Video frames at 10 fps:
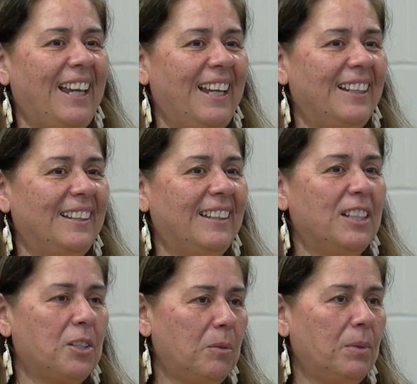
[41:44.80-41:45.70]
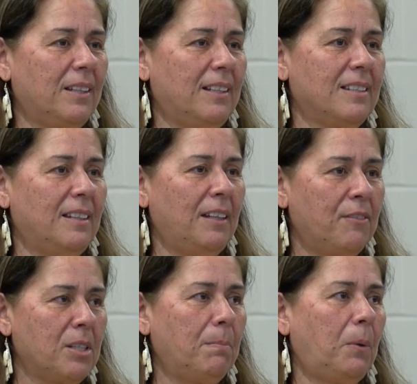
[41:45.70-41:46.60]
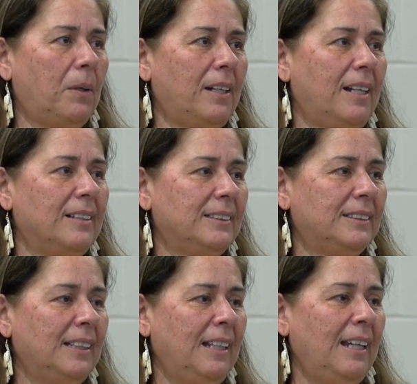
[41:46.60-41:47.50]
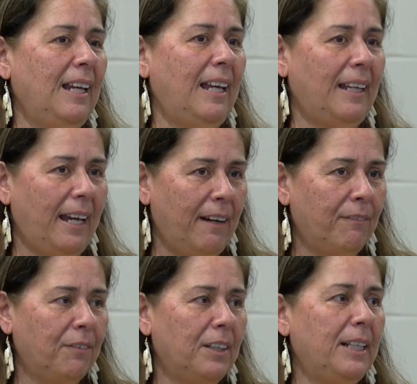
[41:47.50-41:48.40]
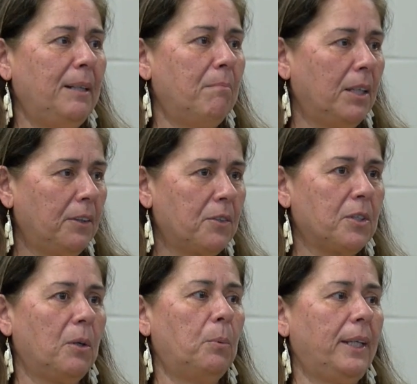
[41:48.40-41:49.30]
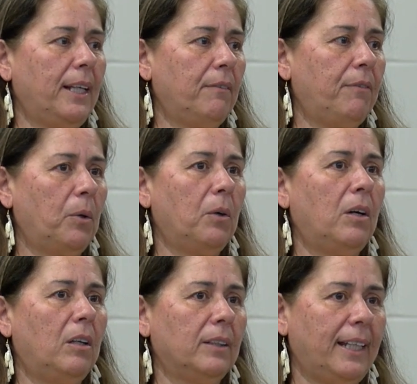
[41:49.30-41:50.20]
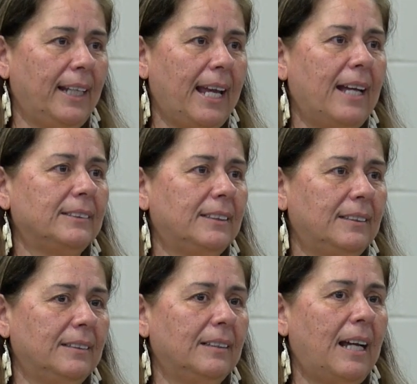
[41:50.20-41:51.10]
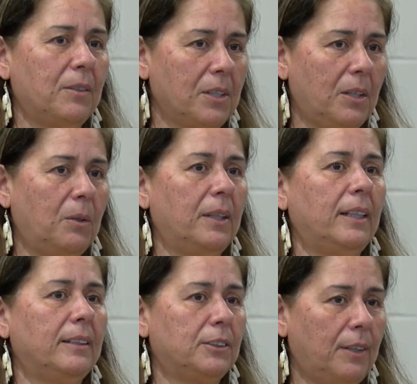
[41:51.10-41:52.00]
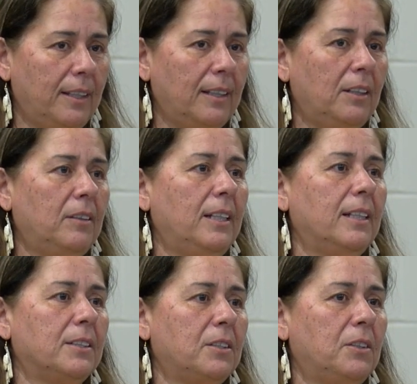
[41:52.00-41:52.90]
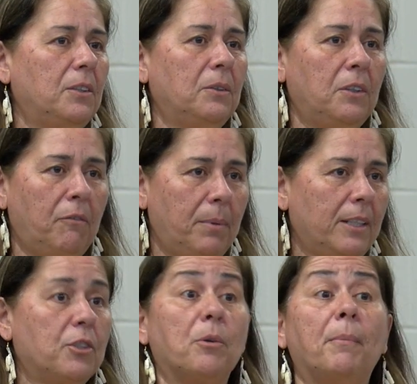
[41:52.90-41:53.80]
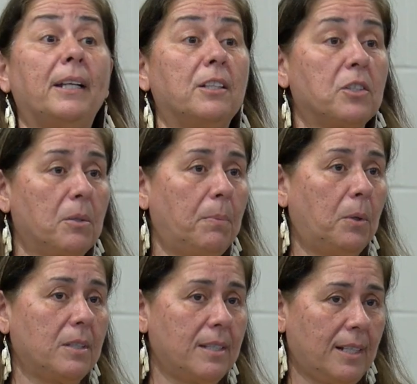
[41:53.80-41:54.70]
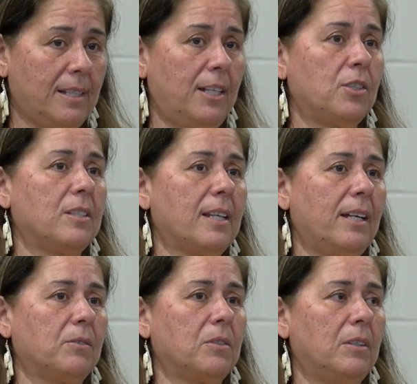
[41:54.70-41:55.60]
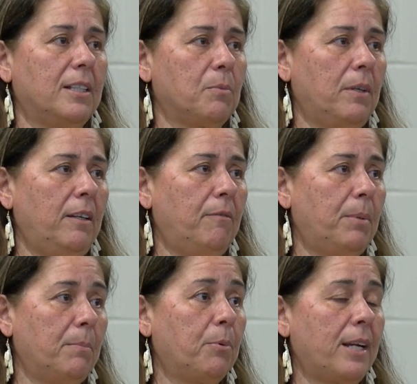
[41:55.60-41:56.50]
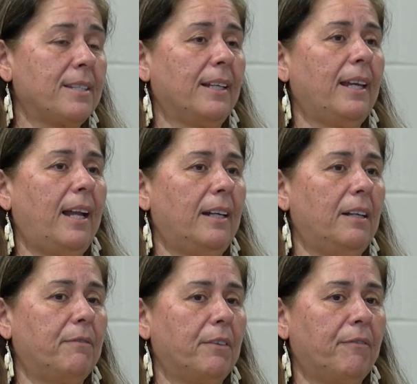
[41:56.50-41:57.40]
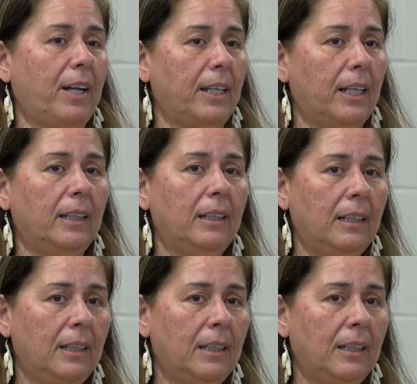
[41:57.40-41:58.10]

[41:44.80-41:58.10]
And they stood with us and they've supported us. And every month or so we get a phone call getting asked, how's it going? Is there anything you need us to do? You've been a tremendous support, Six Nations Council, as we've been pressing Canada for funding.